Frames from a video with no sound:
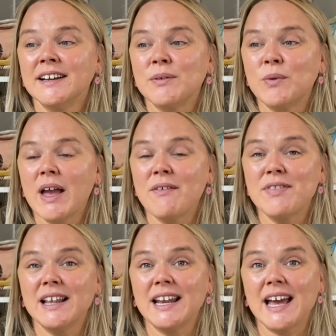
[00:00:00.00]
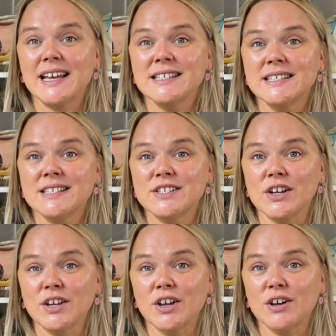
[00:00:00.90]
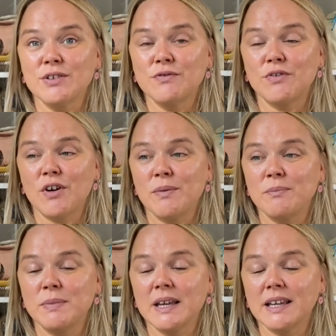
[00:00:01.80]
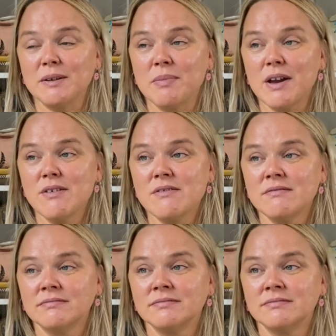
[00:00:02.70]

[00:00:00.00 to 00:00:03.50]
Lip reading: we have the last sock yarn from Birk & Bell.